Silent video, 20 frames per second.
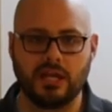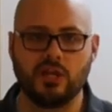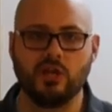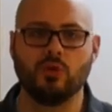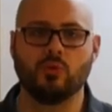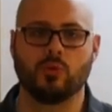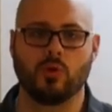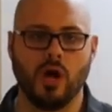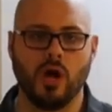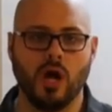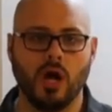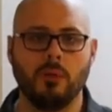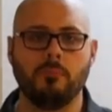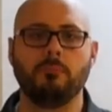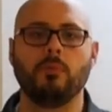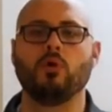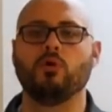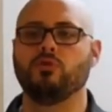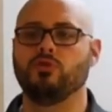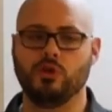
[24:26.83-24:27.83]
You were
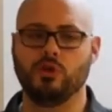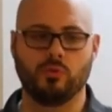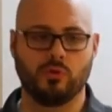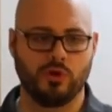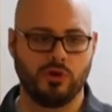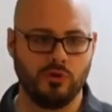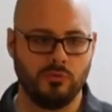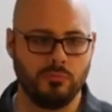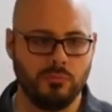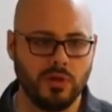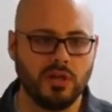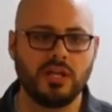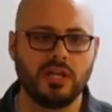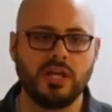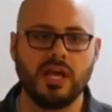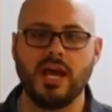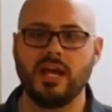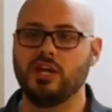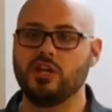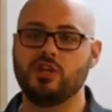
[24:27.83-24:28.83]
humbled. You were
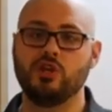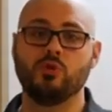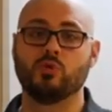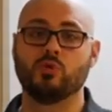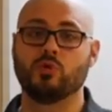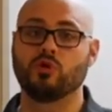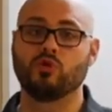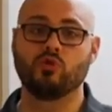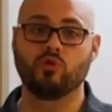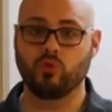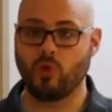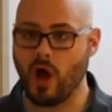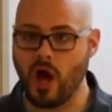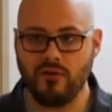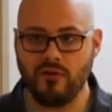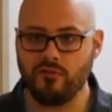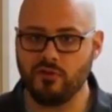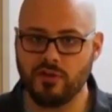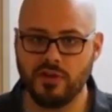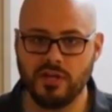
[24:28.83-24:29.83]
humiliated. You were
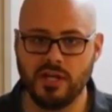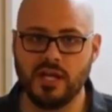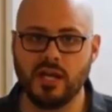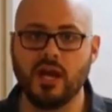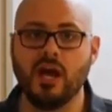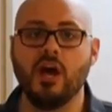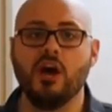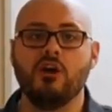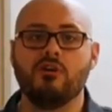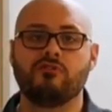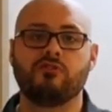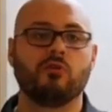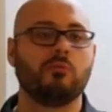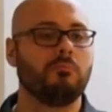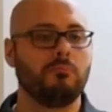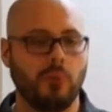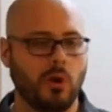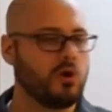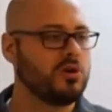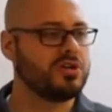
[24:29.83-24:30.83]
groveling for
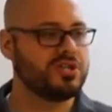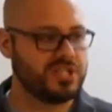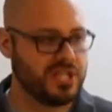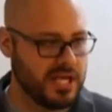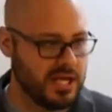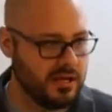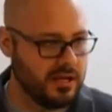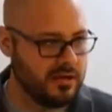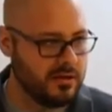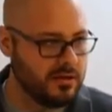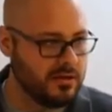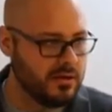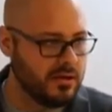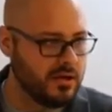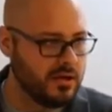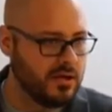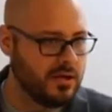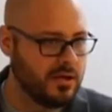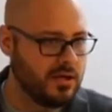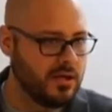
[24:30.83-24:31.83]
mercy
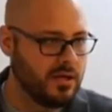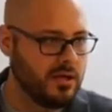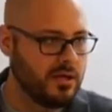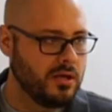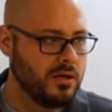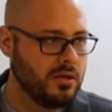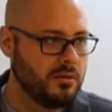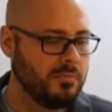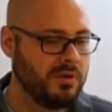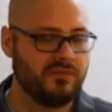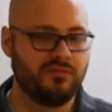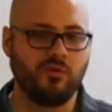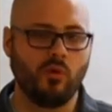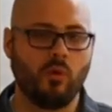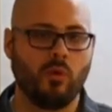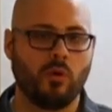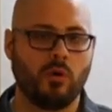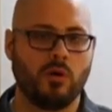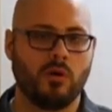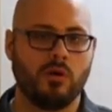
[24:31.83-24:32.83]

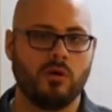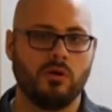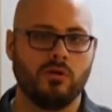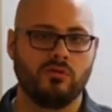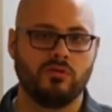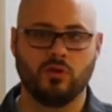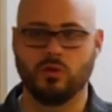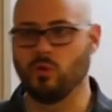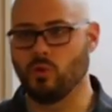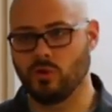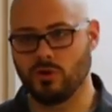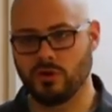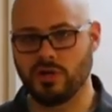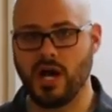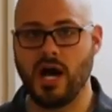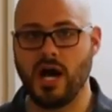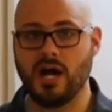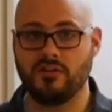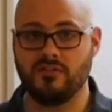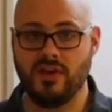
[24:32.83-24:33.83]
before the Lord
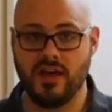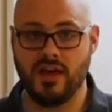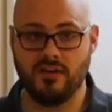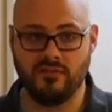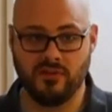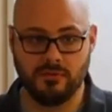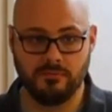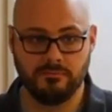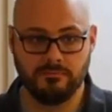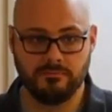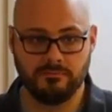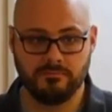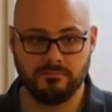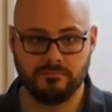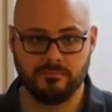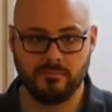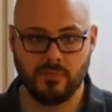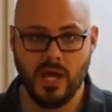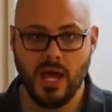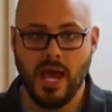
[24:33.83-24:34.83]
God of heaven.
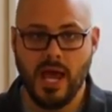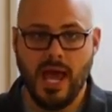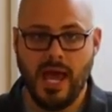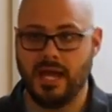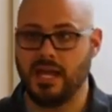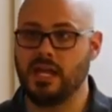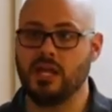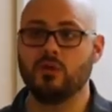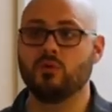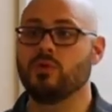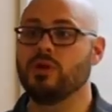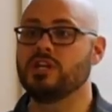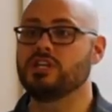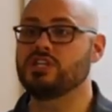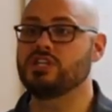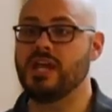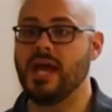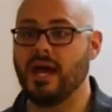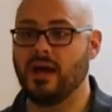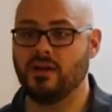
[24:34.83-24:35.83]
And he
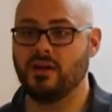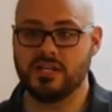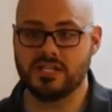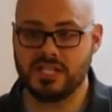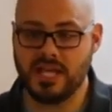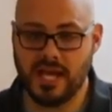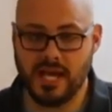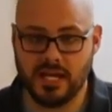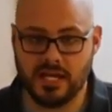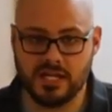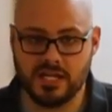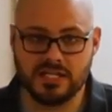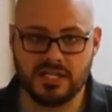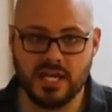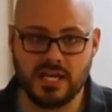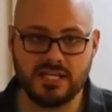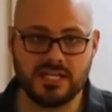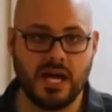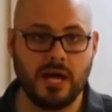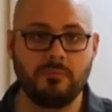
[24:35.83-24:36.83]
reached down his hand and
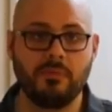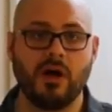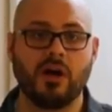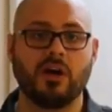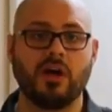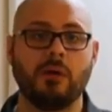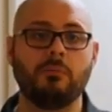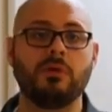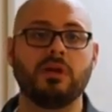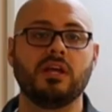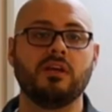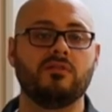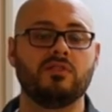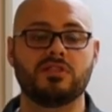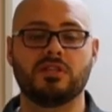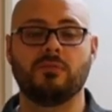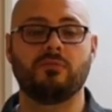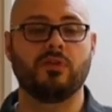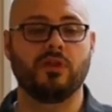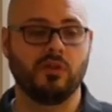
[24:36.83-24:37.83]
says, I'm not, I'm going to give you
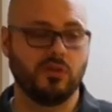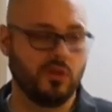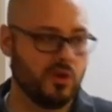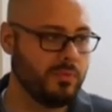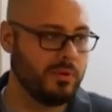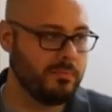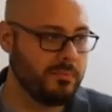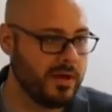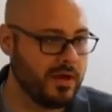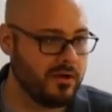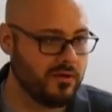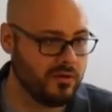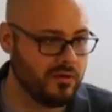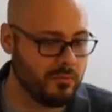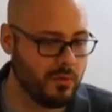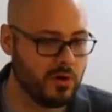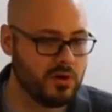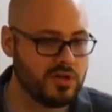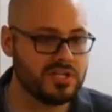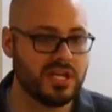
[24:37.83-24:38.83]
something a little bit better than
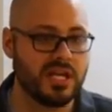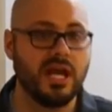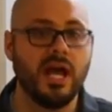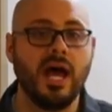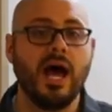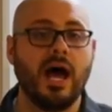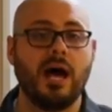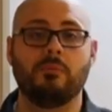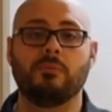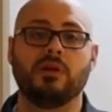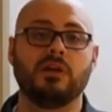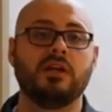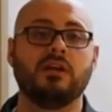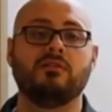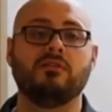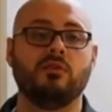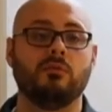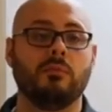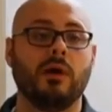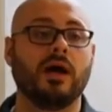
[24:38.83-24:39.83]
mercy. I'm going to
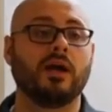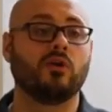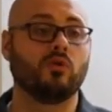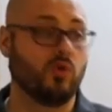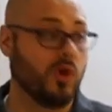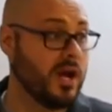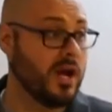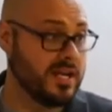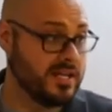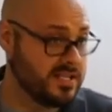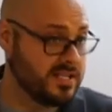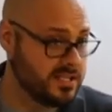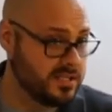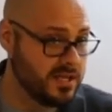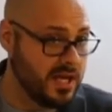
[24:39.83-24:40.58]
give you my grace.